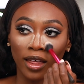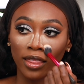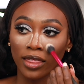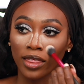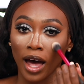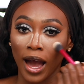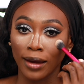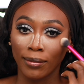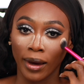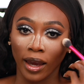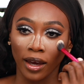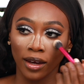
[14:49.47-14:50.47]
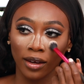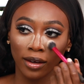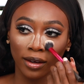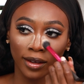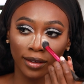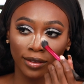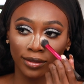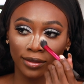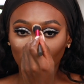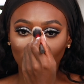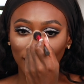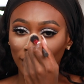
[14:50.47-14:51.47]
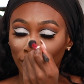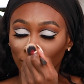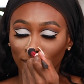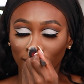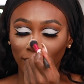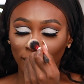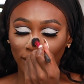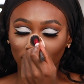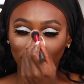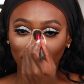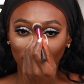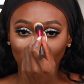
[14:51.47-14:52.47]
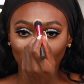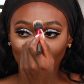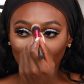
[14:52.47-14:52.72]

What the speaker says: Thy Bake. So beautiful.